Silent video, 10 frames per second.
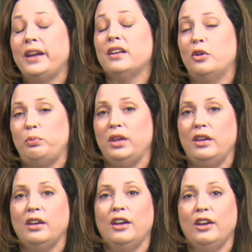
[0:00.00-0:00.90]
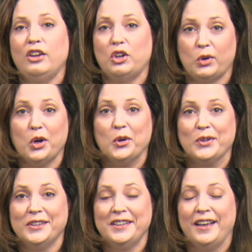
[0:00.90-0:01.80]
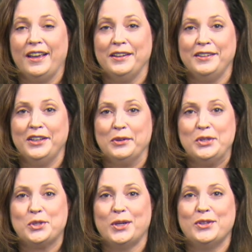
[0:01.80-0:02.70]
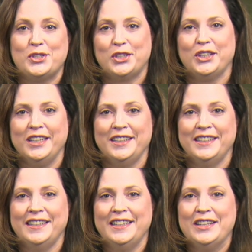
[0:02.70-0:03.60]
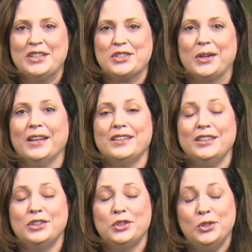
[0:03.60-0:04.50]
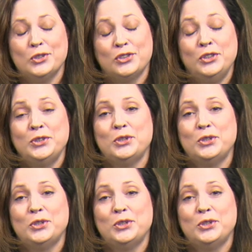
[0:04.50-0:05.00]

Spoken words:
not be your own and, enjoy the journey. So I'd like to introduce you to